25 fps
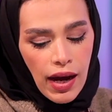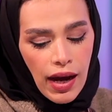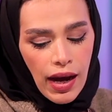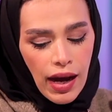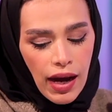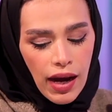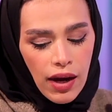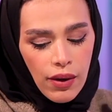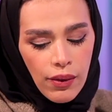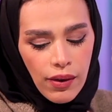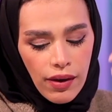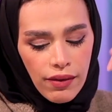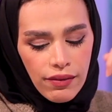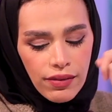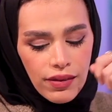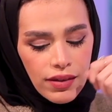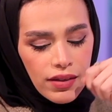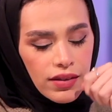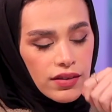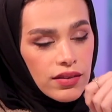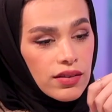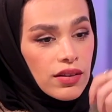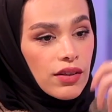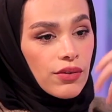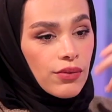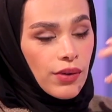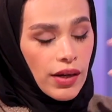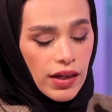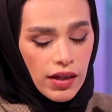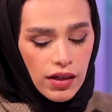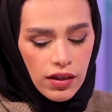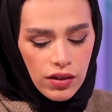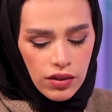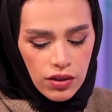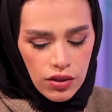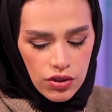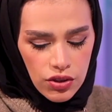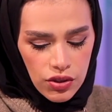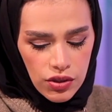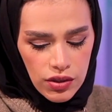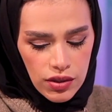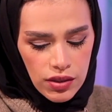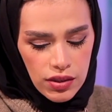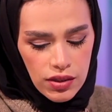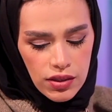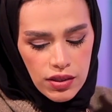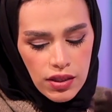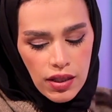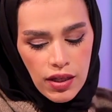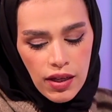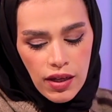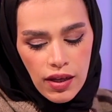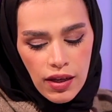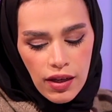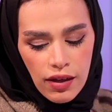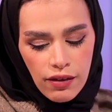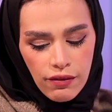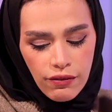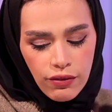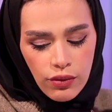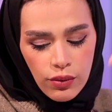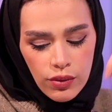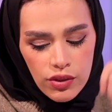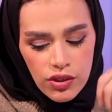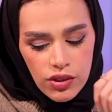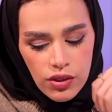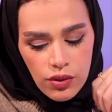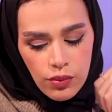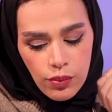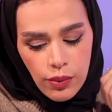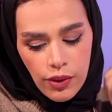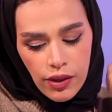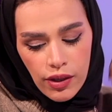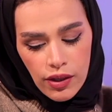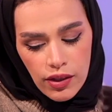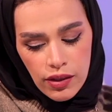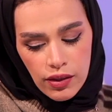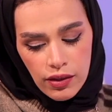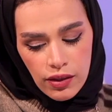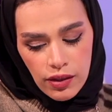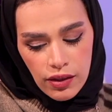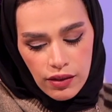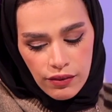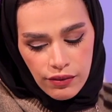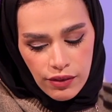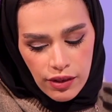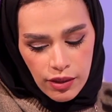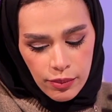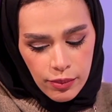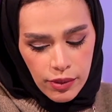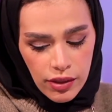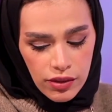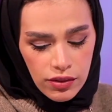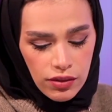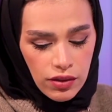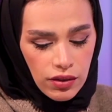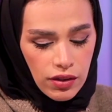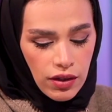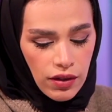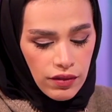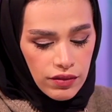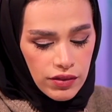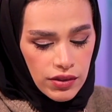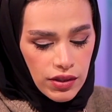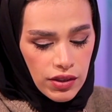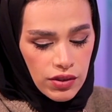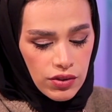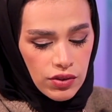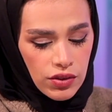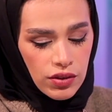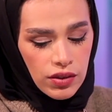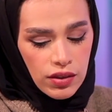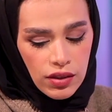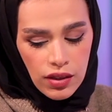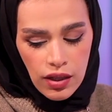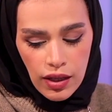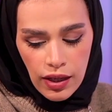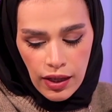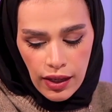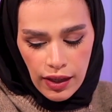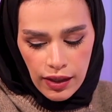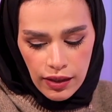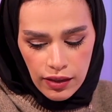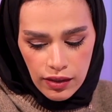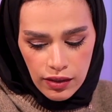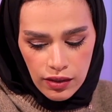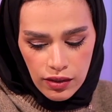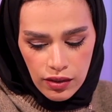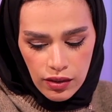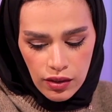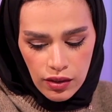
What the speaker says: How have these recognitions influenced your work in the environmental conservation and